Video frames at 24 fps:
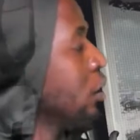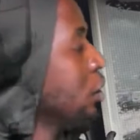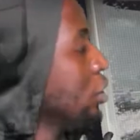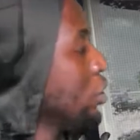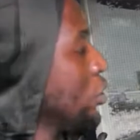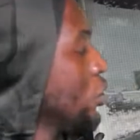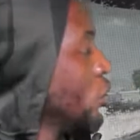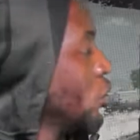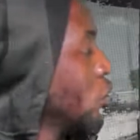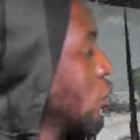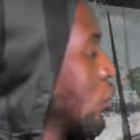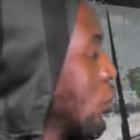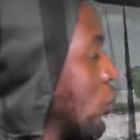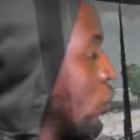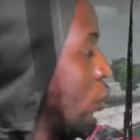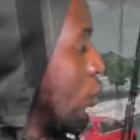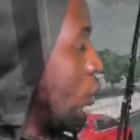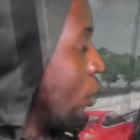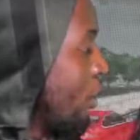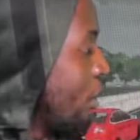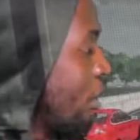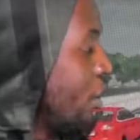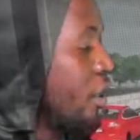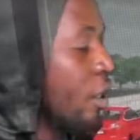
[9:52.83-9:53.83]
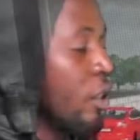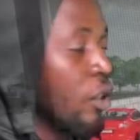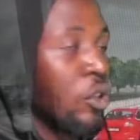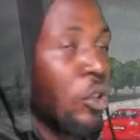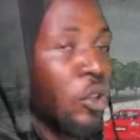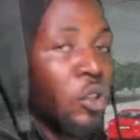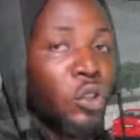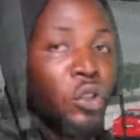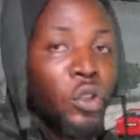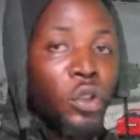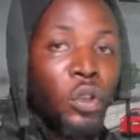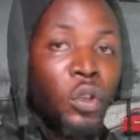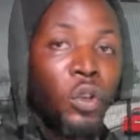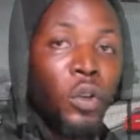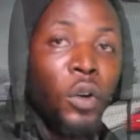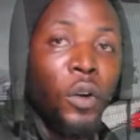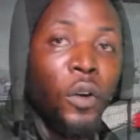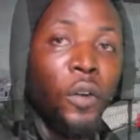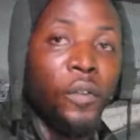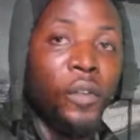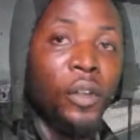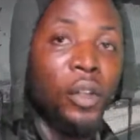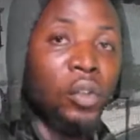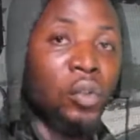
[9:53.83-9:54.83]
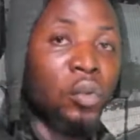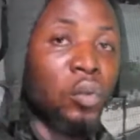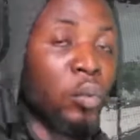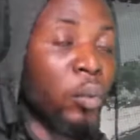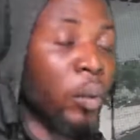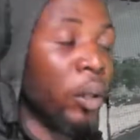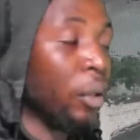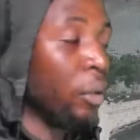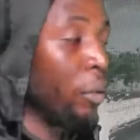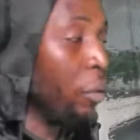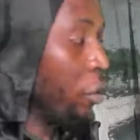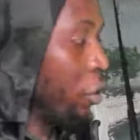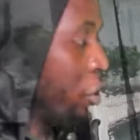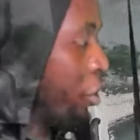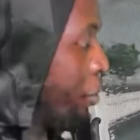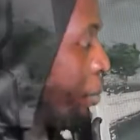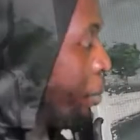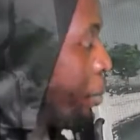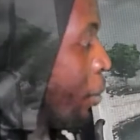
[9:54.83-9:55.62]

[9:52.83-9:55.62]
So this is the structure of the two-way road.